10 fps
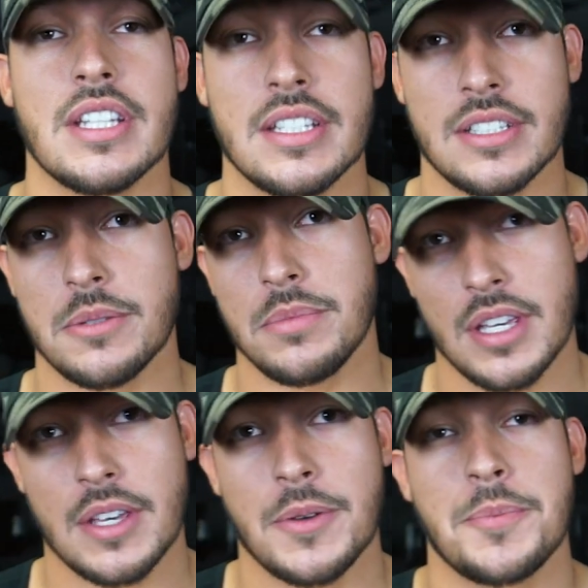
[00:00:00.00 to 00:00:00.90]
needs to
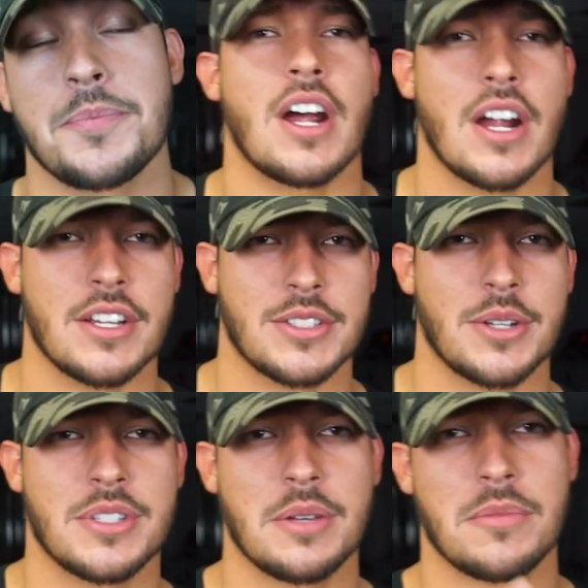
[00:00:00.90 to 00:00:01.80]
be. Alright,
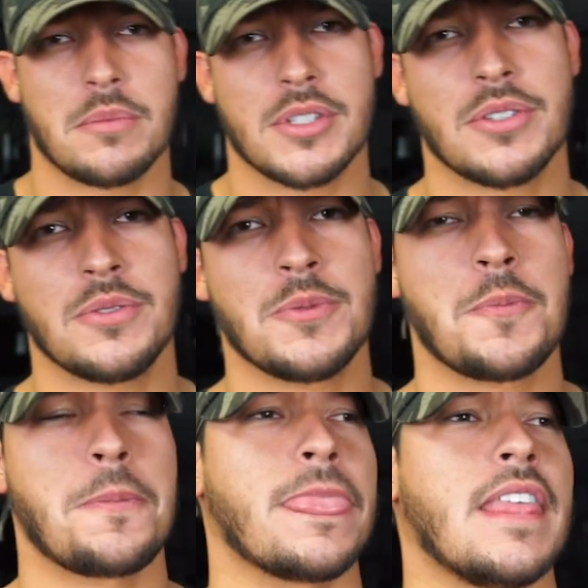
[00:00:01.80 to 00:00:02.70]
so tip number
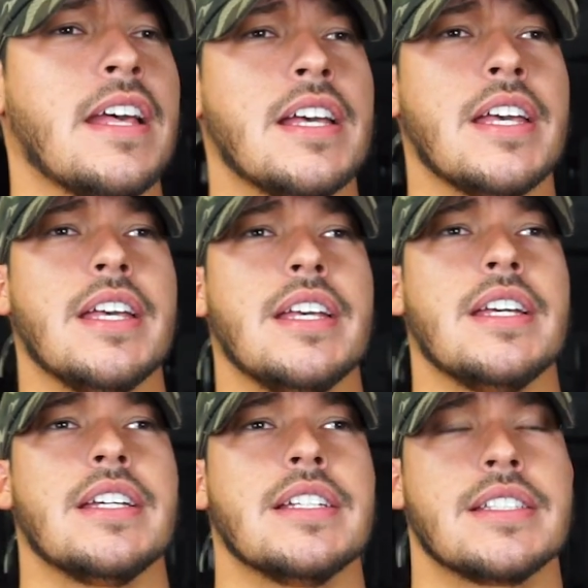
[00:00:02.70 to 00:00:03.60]
2
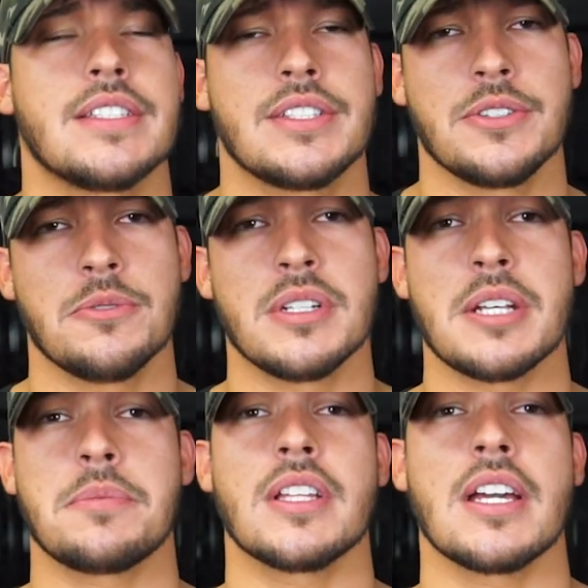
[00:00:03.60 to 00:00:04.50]
is to
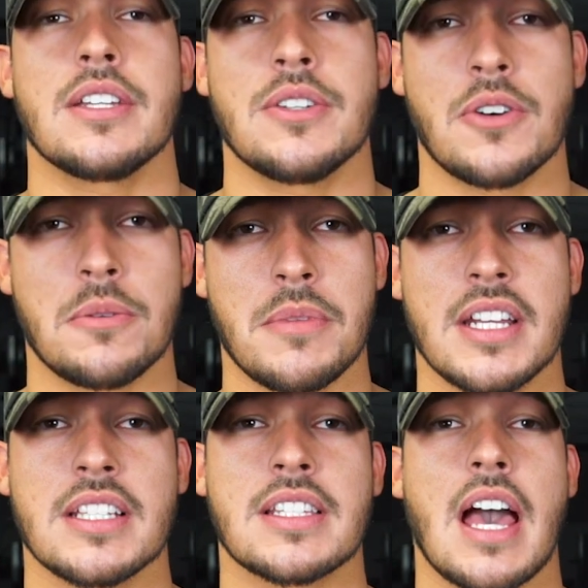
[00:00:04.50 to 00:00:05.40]
manipulate your
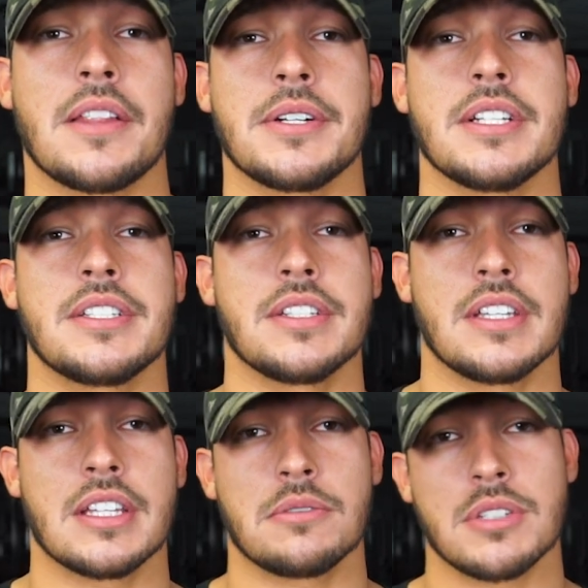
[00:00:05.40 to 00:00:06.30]
maintenance calories to
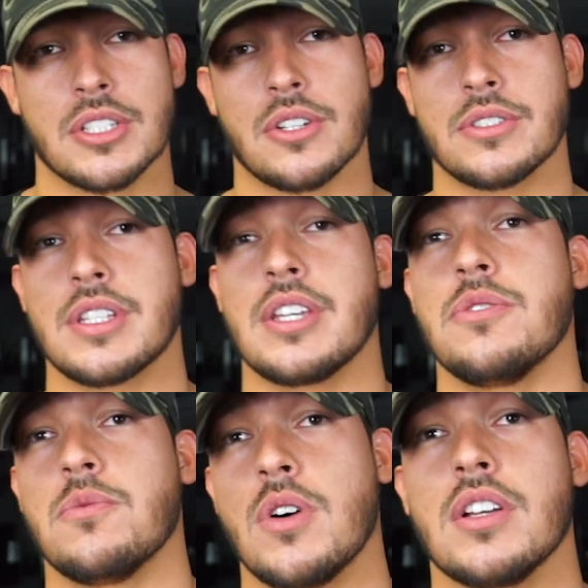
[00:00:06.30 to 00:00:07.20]
get the results that
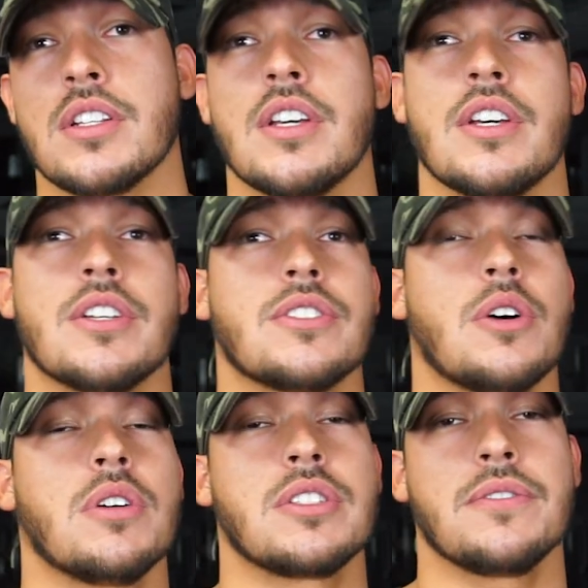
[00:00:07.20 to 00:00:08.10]
you want.
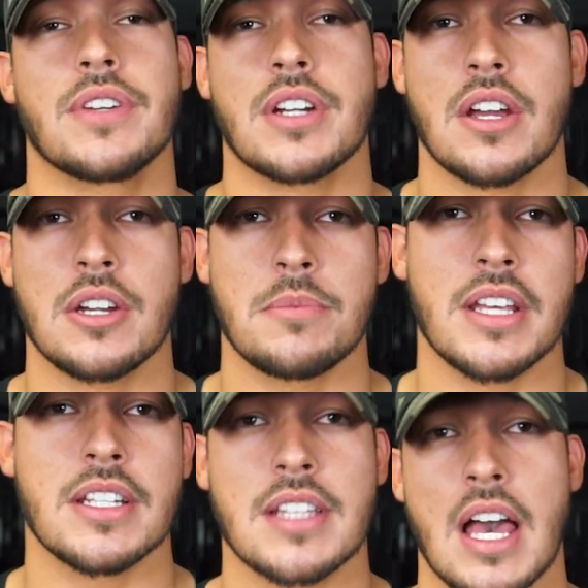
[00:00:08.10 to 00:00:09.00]
So once you figure out your
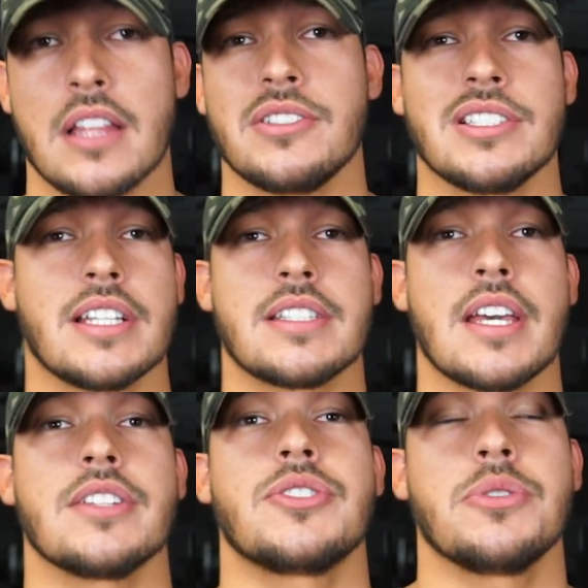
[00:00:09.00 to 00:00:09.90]
maintenance calories, let's
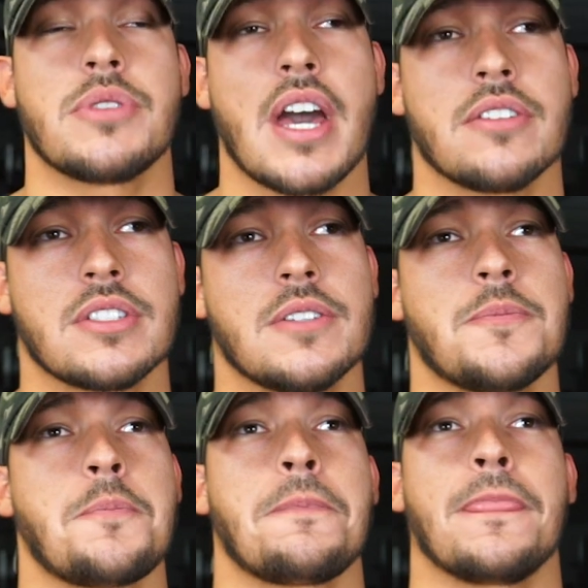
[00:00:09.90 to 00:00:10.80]
say it's
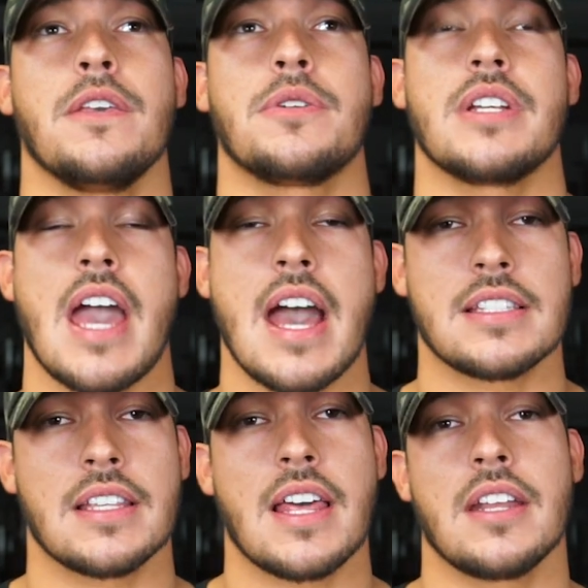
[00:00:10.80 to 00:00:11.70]
2,000, you can
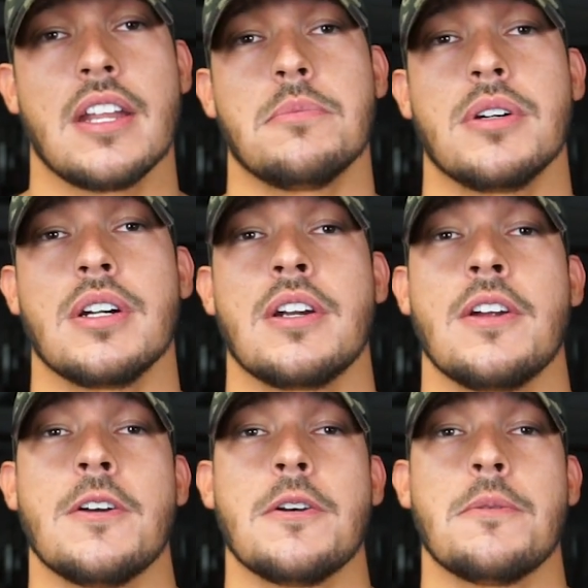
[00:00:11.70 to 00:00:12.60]
add to that number
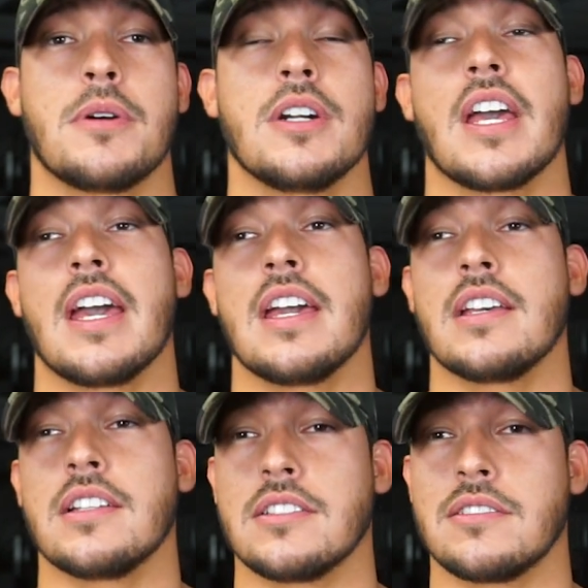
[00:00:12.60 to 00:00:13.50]
per
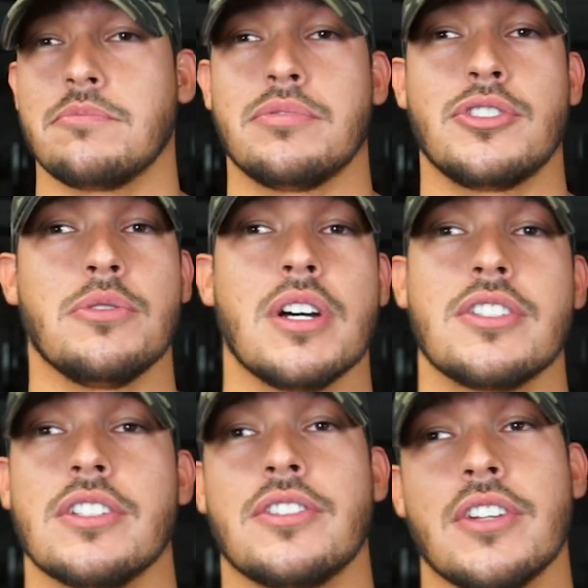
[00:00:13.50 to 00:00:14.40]
day,
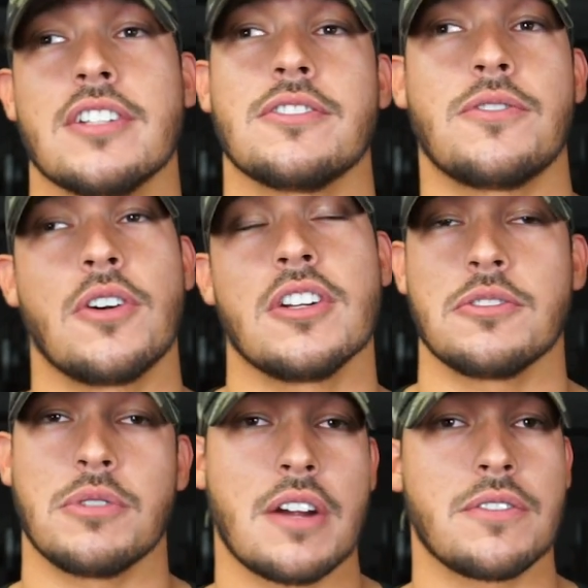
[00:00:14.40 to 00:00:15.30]
200, 300,
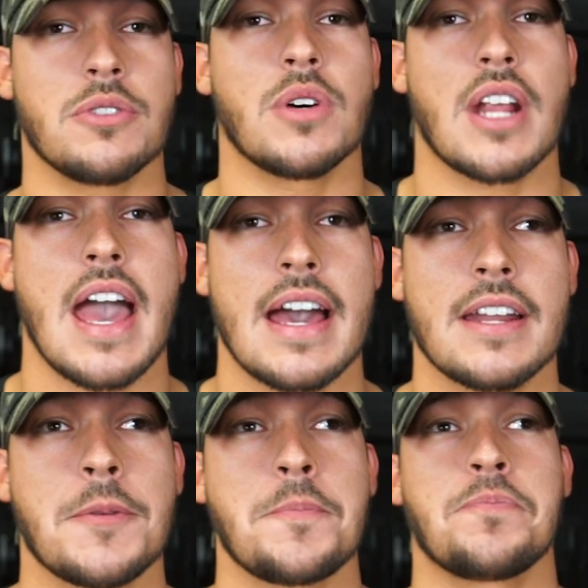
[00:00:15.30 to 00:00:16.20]
400, whatever you want to add.